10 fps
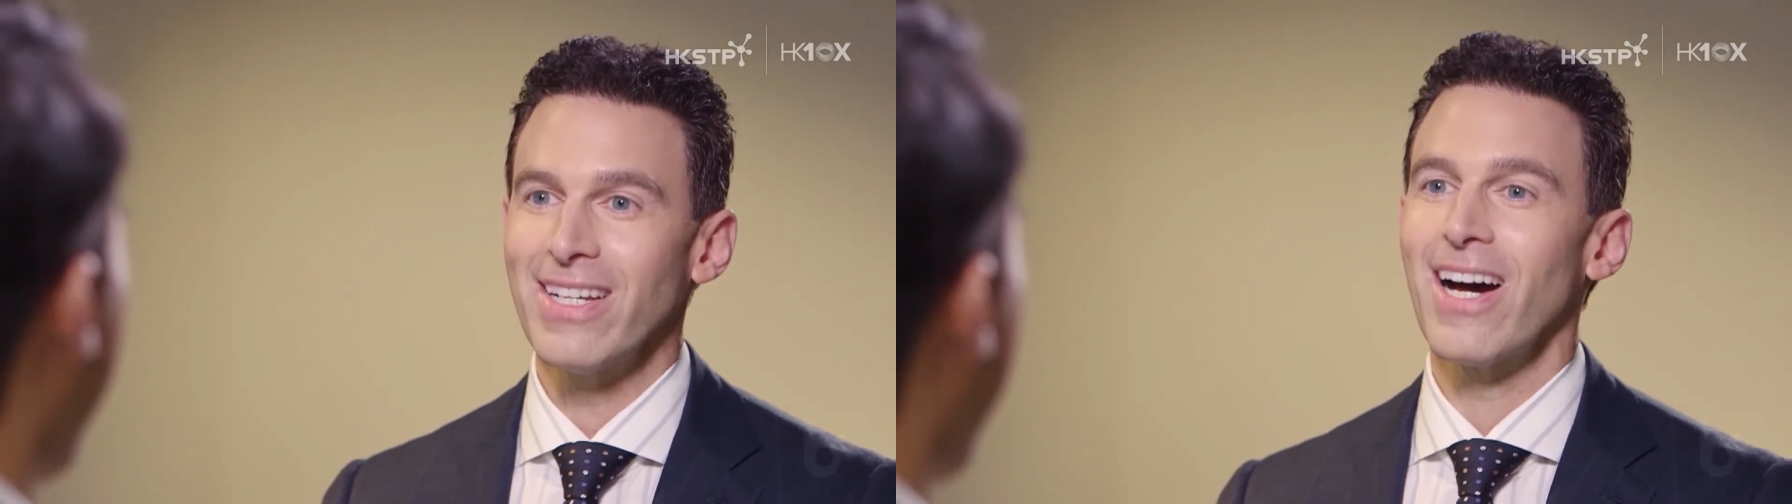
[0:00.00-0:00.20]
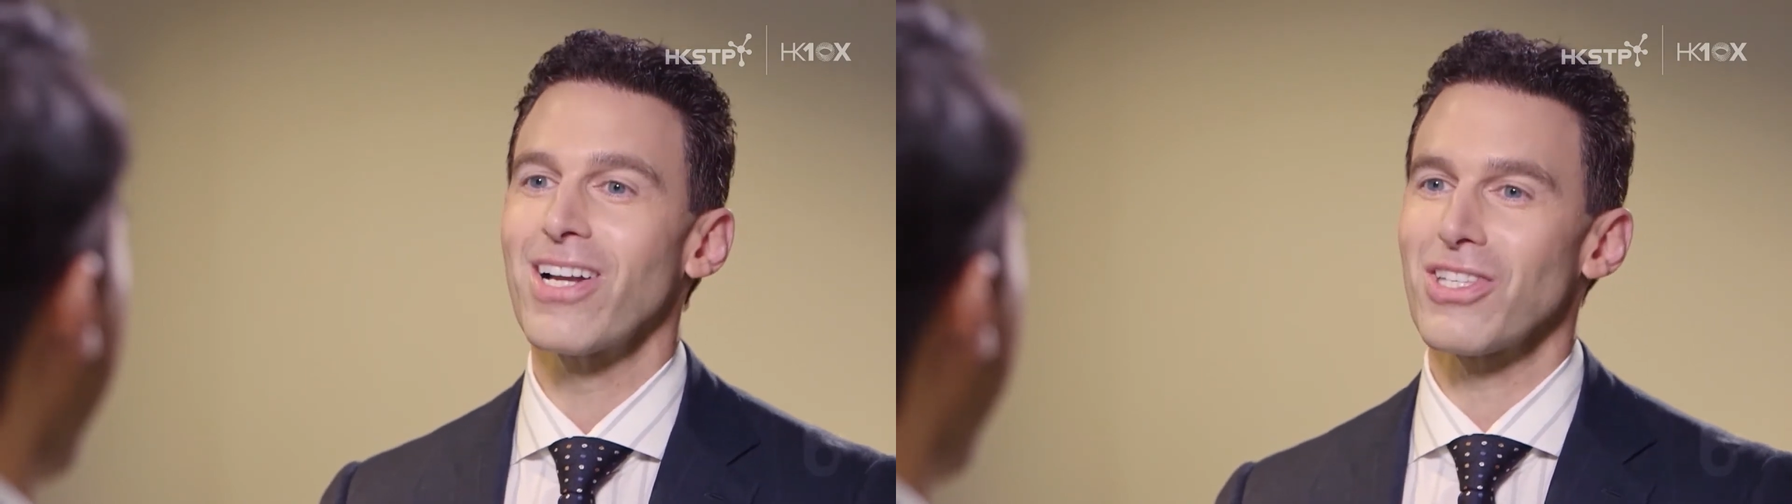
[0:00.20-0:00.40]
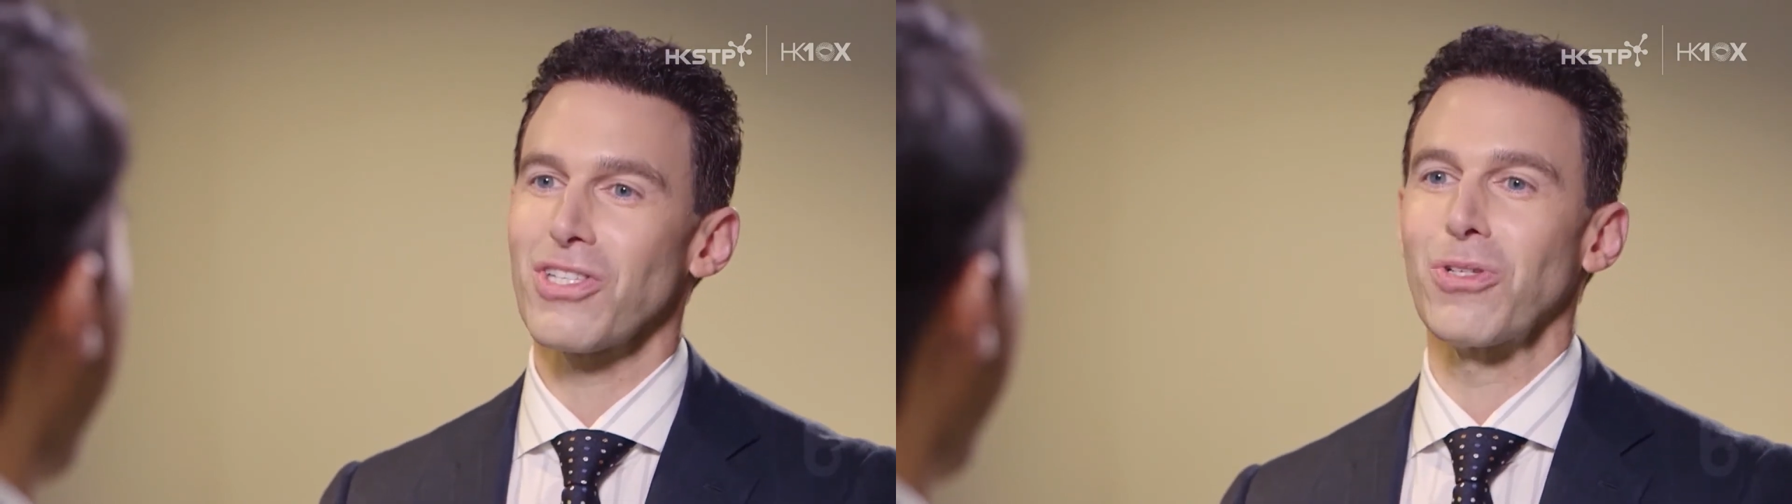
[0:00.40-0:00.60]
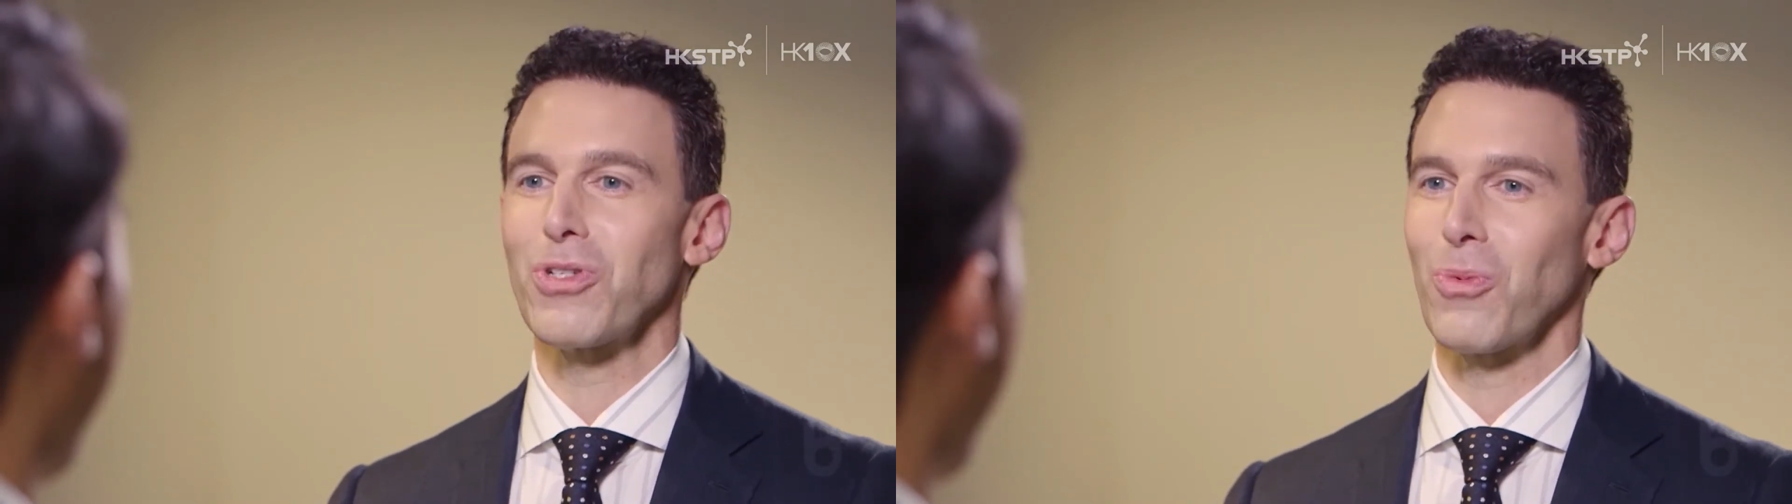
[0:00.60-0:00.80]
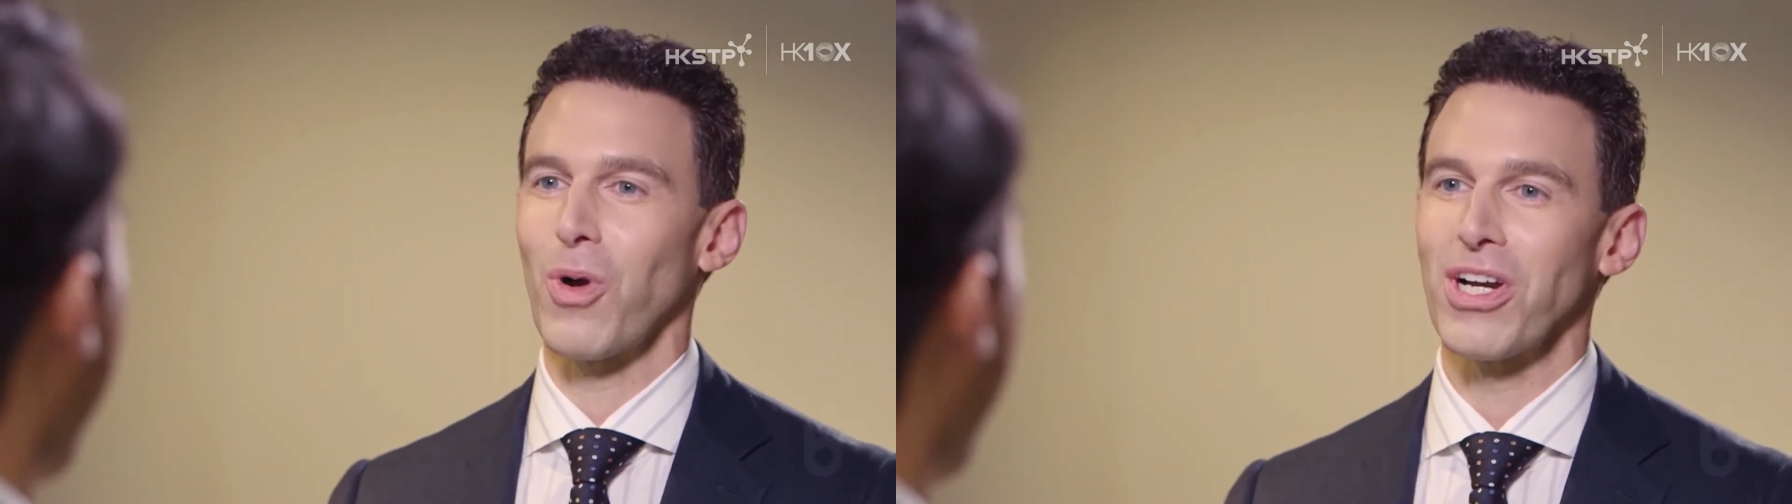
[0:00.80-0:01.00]
How does the
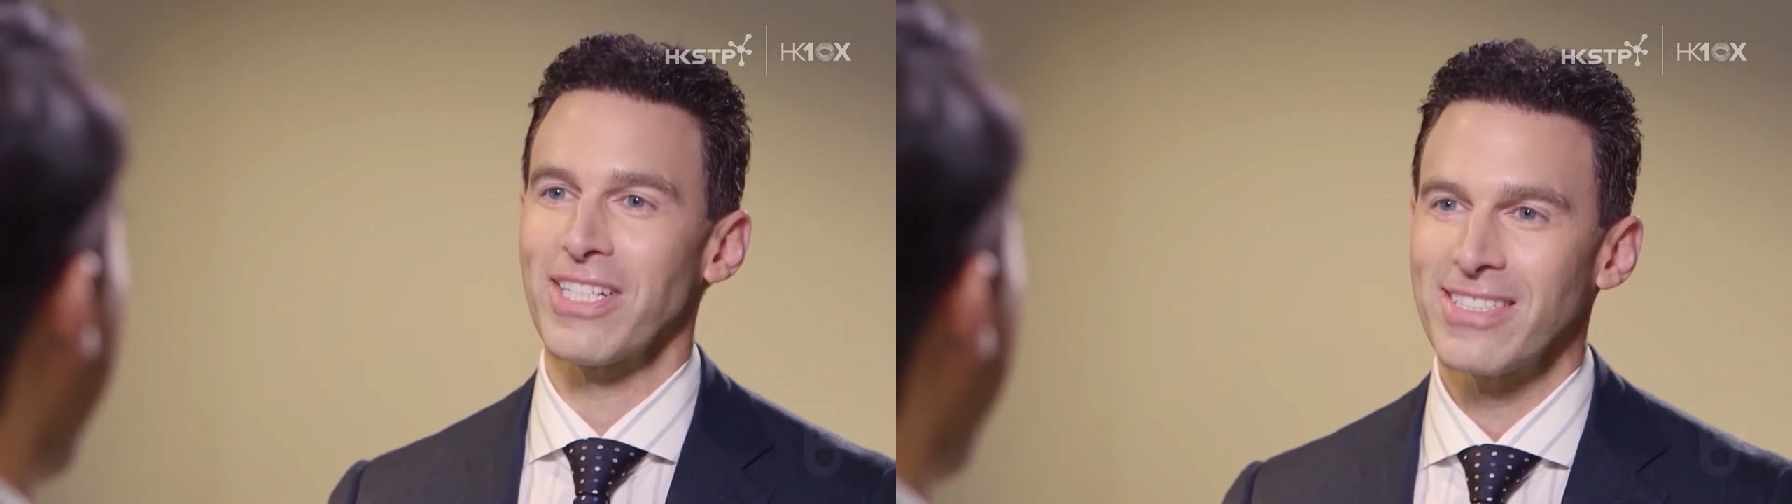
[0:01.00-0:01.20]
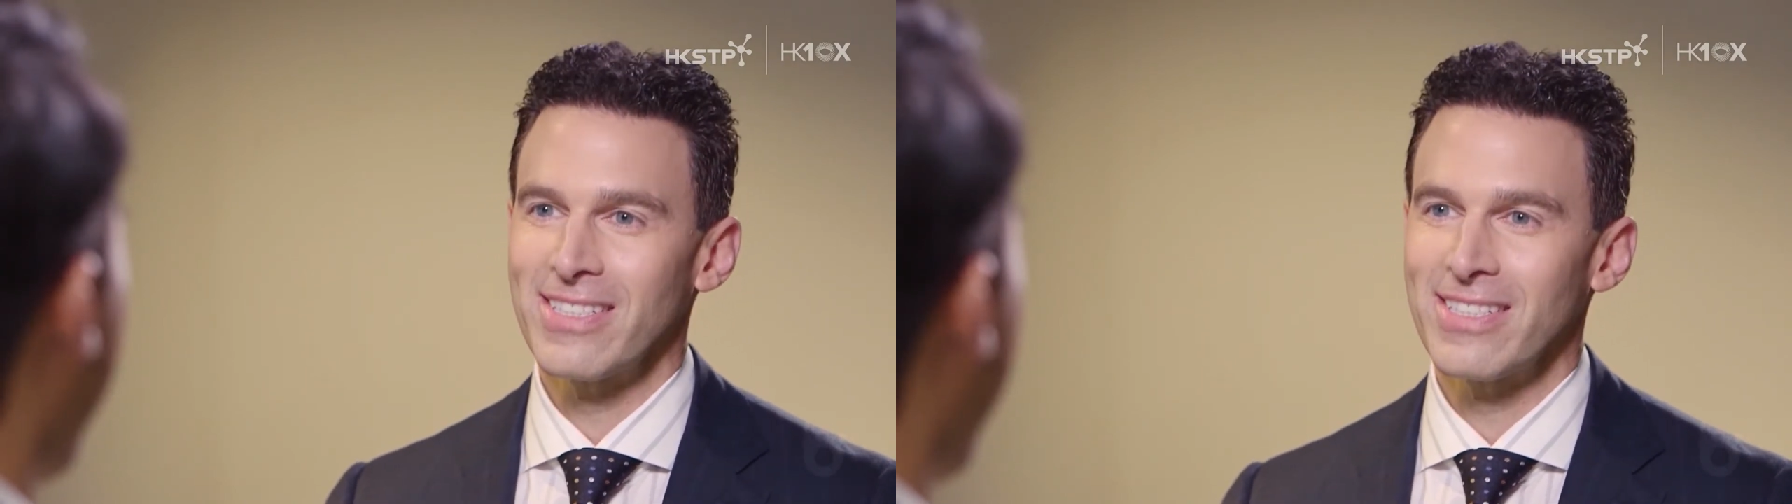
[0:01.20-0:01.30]
solution work?